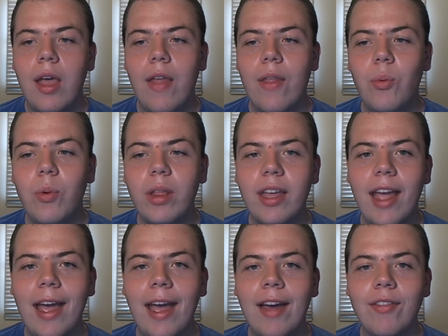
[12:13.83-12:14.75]
They really
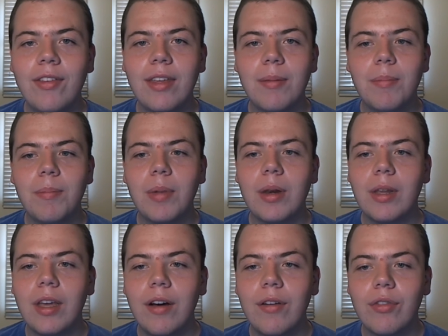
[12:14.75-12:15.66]
haven't been
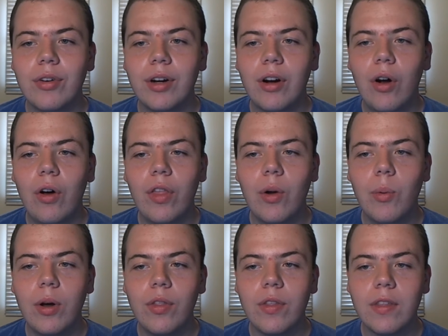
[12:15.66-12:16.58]
covering all that
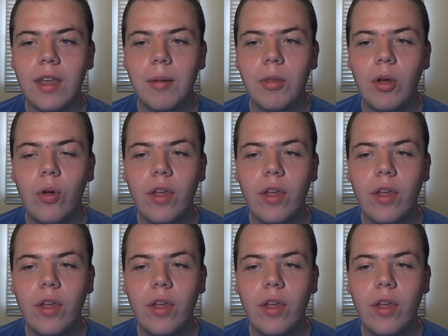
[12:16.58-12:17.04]
well this game.